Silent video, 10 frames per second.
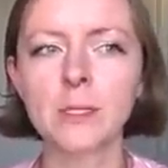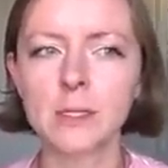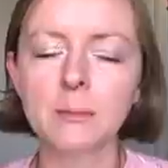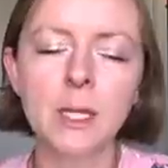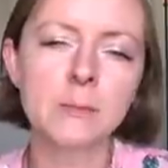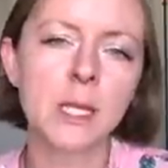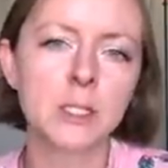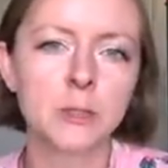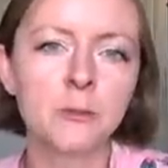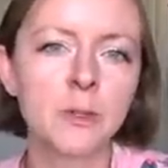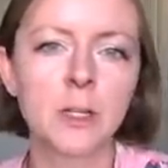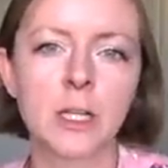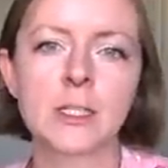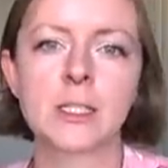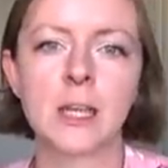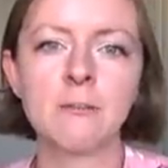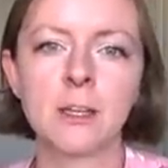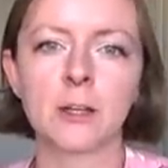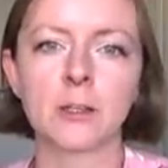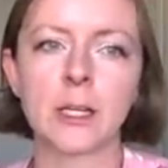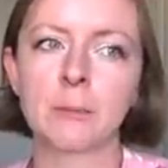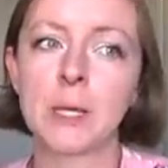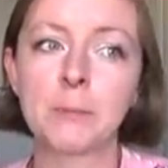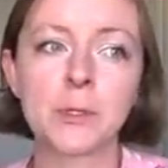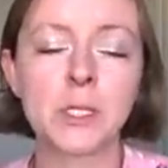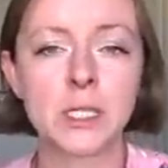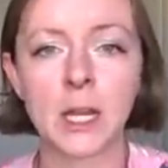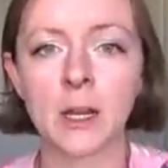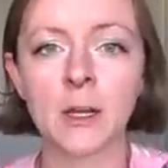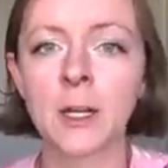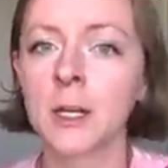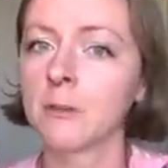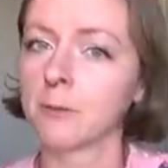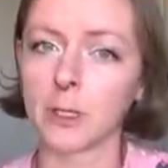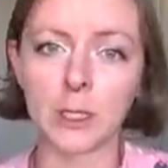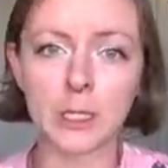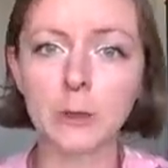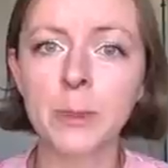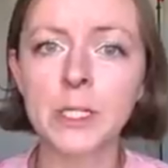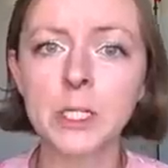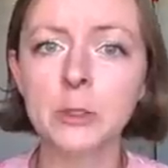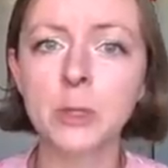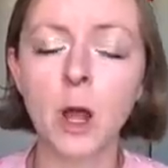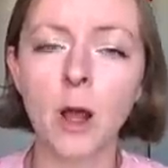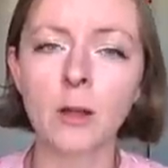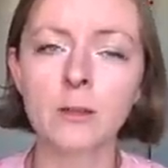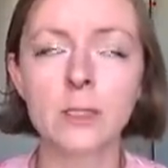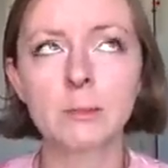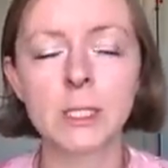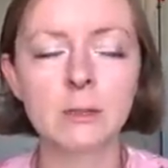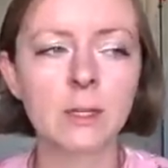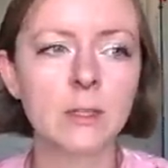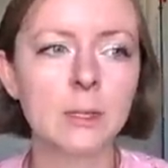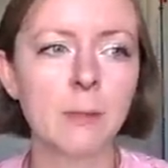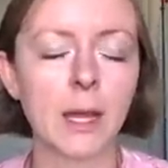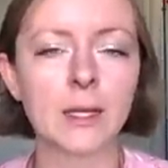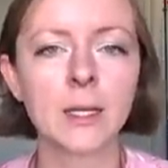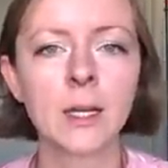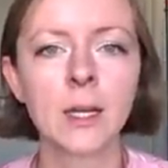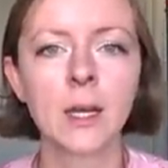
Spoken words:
Sometimes I do feel unsafe here. Like, people stare for a little bit too long, specifically men.